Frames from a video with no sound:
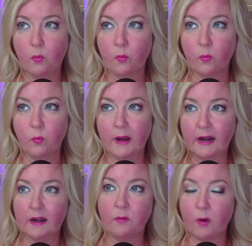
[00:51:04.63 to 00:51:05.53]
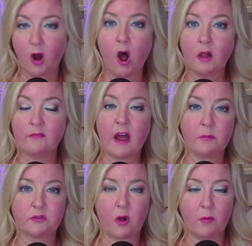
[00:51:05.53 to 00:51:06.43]
when all of that
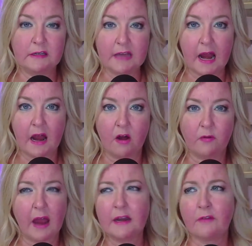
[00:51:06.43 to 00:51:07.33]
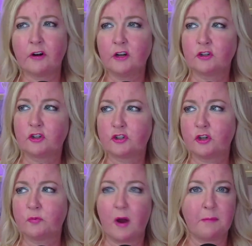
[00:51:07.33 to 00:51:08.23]
was going down, I never
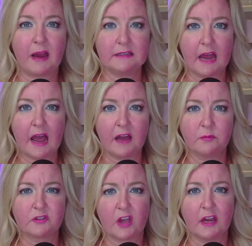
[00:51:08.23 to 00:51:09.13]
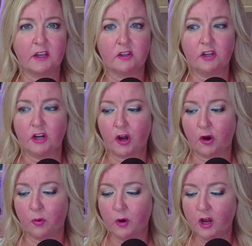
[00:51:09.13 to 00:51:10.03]
understood why my dad was like, you
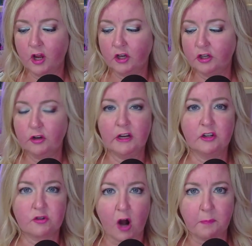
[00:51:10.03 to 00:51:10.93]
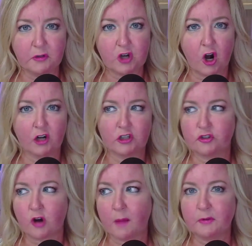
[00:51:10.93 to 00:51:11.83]
need to drop the
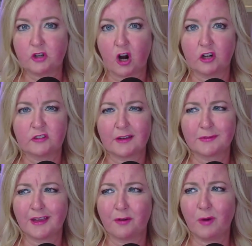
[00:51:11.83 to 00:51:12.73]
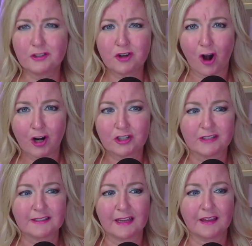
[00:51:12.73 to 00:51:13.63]
charges. I was like, what
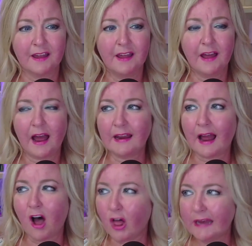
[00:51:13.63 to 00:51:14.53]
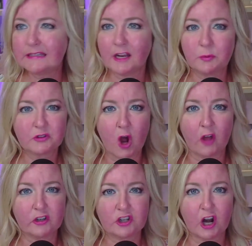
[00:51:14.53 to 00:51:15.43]
charges? Like, all I did was
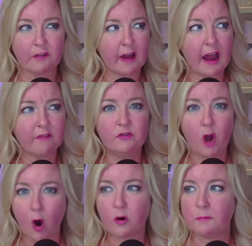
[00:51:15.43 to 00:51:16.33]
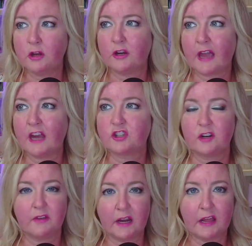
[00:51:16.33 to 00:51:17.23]
call the sheriff. I have no communication
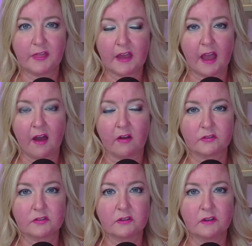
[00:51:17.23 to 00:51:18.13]
of anything else.